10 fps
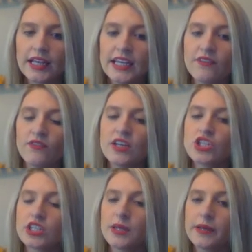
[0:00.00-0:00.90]
and it
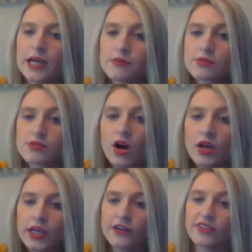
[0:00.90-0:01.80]
eventually becomes
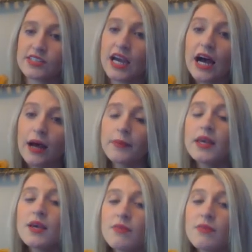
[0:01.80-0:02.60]
rock over time.